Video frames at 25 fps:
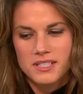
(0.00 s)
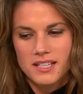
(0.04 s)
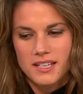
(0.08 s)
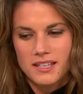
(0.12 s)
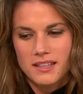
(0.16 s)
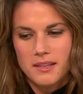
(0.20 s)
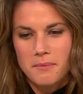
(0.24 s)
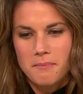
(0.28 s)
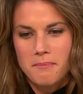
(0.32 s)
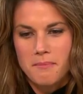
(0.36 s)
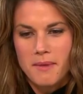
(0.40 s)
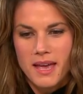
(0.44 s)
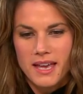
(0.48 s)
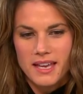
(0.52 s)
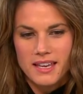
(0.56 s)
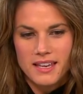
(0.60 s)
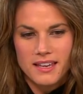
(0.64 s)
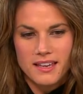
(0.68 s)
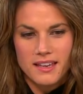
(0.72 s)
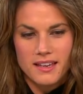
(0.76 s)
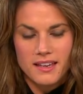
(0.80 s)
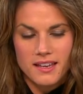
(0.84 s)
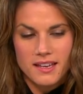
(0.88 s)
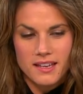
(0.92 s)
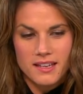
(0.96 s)
say that
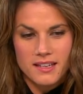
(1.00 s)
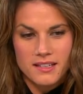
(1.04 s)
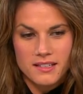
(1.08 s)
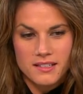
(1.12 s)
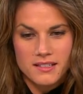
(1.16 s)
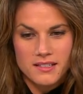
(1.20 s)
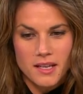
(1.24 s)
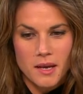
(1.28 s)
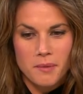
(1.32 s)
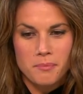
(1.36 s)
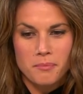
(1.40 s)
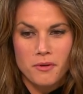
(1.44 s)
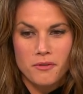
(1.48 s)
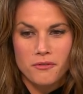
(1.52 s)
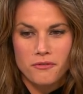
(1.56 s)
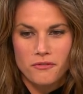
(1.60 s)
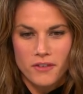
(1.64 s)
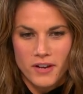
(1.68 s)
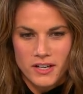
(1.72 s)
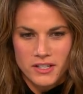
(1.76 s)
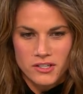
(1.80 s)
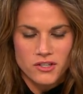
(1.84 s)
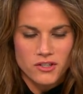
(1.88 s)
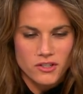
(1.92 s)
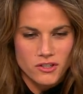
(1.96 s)
Maggie is a
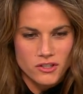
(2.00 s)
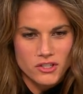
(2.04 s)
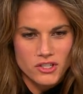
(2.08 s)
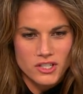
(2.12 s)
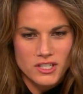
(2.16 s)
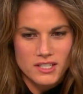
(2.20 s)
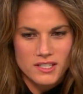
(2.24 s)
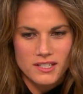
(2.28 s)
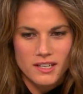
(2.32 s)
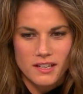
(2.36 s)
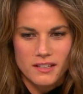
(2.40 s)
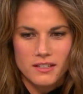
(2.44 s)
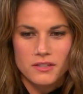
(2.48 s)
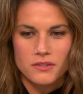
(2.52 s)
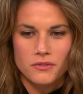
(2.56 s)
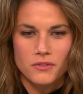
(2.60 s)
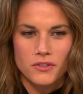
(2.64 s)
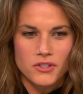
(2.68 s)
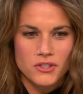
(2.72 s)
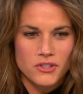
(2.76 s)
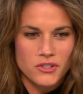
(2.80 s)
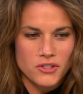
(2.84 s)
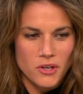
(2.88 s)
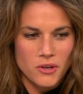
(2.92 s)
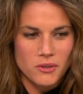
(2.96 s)
professional. She's done this for
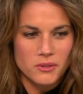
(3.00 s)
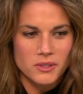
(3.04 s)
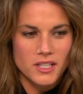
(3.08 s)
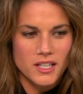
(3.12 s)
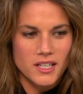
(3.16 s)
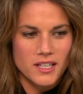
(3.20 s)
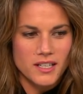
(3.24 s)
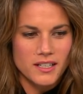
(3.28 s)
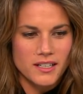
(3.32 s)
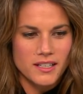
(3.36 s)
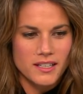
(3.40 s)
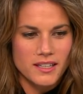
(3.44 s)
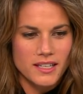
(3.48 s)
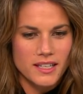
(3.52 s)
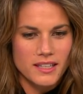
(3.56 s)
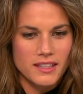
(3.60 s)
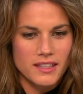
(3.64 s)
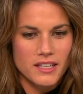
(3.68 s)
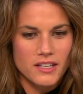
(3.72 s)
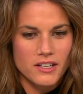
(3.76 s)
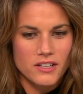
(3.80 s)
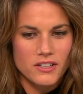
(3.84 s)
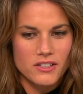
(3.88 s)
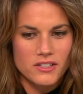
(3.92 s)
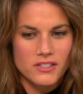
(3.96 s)
so long that
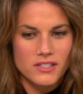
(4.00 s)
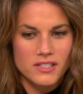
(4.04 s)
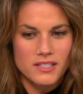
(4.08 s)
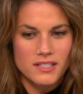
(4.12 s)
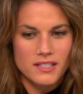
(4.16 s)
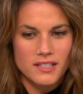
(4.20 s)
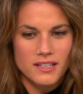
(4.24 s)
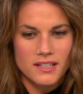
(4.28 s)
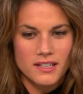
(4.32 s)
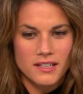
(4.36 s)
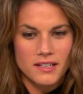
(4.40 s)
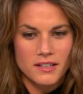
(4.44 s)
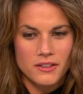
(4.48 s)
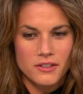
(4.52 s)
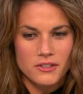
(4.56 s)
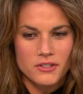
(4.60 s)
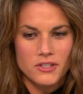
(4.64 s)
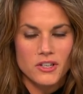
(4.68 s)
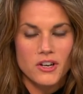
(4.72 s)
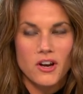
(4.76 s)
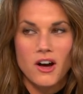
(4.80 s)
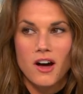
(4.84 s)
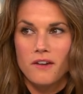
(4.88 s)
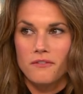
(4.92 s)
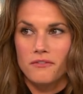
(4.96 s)
there's uh, there's
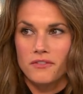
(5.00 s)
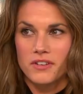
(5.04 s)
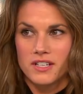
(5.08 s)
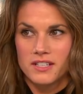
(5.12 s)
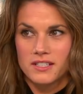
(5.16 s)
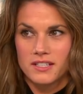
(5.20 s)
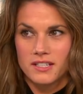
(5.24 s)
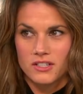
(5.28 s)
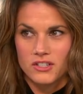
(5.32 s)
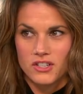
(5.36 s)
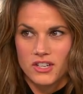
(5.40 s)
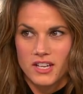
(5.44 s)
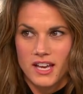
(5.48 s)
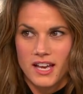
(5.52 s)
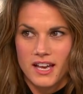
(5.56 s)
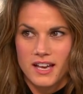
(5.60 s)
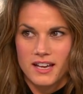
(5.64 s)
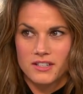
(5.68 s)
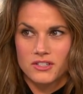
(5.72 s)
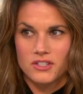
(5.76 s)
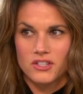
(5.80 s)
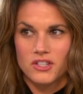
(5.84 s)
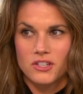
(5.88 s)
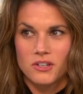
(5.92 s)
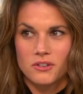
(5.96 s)
a confidence that she
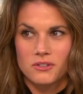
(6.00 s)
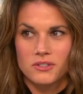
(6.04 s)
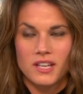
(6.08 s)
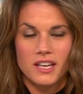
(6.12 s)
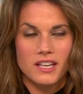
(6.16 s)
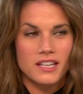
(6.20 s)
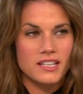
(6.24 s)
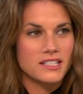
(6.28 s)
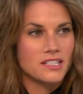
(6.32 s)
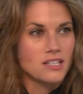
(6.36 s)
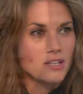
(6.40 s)
has. She knows how to